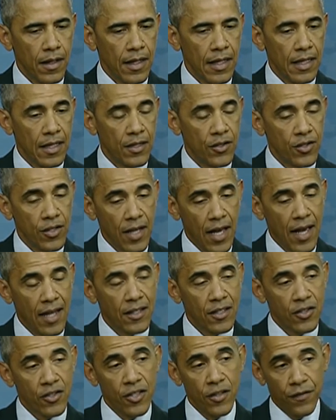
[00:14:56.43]
It is
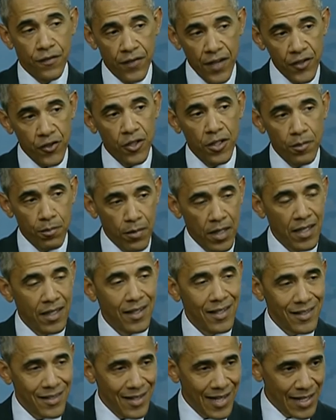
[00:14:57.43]
not sufficient, but
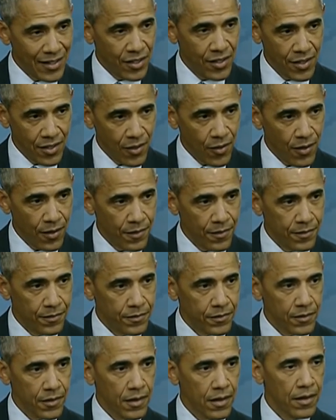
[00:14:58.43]
it is necessary.
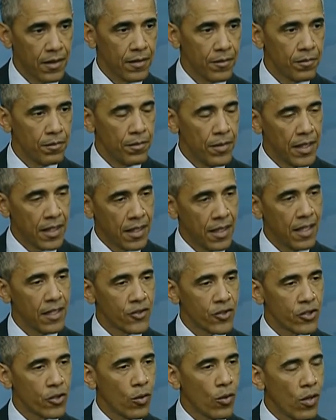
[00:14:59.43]

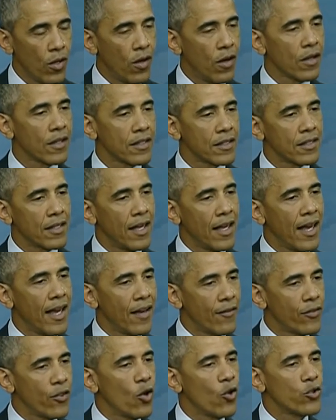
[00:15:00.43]
Because so long as they
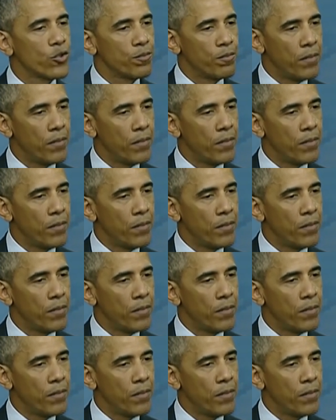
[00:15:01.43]
have those